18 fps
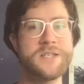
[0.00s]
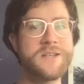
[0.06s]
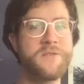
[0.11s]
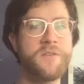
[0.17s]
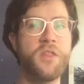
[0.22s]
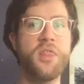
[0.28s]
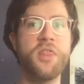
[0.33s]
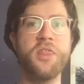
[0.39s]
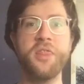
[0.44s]

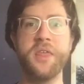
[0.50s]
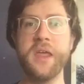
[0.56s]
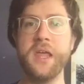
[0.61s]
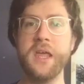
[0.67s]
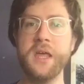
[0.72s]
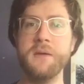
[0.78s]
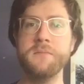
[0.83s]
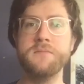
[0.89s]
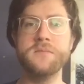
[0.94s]
different
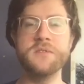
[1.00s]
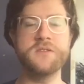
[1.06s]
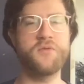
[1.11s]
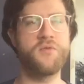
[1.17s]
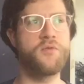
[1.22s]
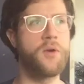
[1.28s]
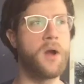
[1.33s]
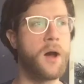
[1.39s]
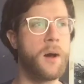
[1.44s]

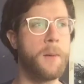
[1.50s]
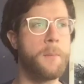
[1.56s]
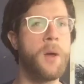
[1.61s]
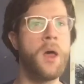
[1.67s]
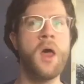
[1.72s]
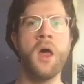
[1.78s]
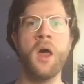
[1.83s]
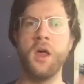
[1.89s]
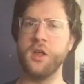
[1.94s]
themes, from
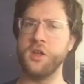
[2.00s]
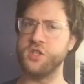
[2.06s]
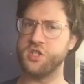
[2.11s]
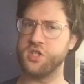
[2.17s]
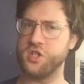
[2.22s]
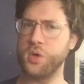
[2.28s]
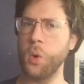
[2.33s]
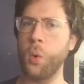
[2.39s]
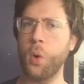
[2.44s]

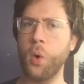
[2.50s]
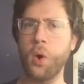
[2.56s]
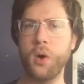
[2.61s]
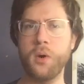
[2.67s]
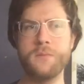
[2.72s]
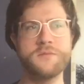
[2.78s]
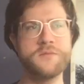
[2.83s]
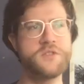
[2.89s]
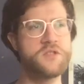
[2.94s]

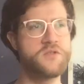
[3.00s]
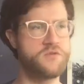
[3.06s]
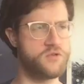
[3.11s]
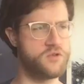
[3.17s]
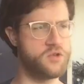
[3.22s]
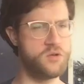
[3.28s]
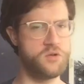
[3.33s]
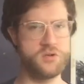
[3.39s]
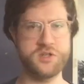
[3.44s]
storms
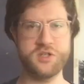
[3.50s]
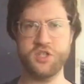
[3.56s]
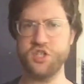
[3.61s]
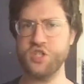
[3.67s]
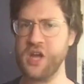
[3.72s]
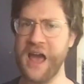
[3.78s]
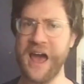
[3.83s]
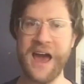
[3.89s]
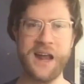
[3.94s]
to
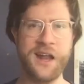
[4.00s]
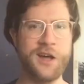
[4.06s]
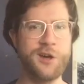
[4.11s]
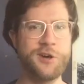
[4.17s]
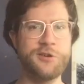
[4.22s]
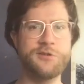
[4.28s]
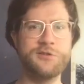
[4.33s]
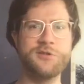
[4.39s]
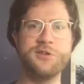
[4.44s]

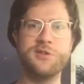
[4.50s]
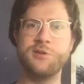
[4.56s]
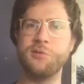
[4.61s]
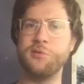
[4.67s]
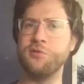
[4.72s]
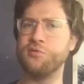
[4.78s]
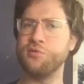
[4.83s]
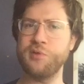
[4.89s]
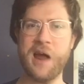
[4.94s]
shadows
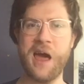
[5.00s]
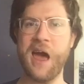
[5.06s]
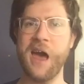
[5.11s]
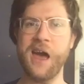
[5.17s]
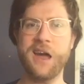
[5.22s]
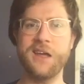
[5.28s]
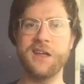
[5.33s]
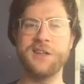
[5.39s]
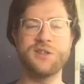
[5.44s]
to
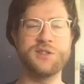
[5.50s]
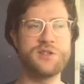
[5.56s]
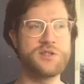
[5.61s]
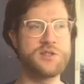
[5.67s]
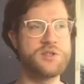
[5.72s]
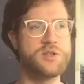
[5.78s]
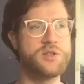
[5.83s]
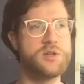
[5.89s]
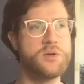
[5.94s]

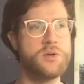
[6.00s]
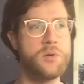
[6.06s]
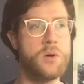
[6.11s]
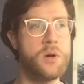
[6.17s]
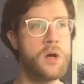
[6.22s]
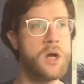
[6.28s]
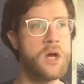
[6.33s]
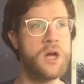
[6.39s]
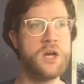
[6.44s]
dragons
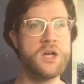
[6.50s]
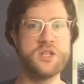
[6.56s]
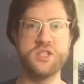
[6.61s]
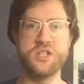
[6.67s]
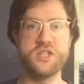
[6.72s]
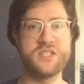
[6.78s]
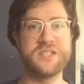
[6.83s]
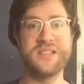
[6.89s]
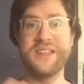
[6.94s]
to
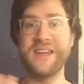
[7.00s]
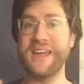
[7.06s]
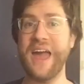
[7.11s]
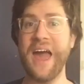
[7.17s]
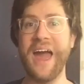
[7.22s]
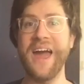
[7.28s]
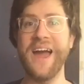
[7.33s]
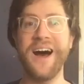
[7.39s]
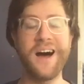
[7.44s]
just the
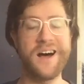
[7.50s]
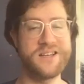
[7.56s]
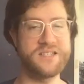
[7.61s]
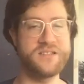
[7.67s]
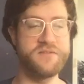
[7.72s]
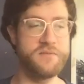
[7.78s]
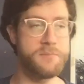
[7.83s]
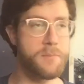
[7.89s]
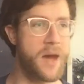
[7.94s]
chaos
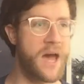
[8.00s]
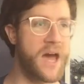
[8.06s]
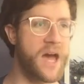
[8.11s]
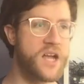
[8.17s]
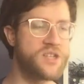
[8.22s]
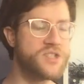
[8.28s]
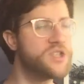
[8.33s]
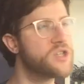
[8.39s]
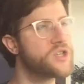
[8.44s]
of
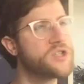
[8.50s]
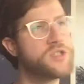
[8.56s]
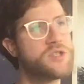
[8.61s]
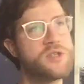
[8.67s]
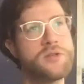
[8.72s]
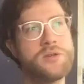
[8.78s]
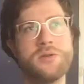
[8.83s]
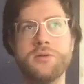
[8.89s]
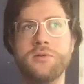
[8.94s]
magic
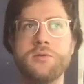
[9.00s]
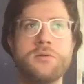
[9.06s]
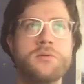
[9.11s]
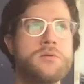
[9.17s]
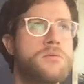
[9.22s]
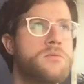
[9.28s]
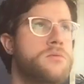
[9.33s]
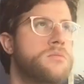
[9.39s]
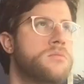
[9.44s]
to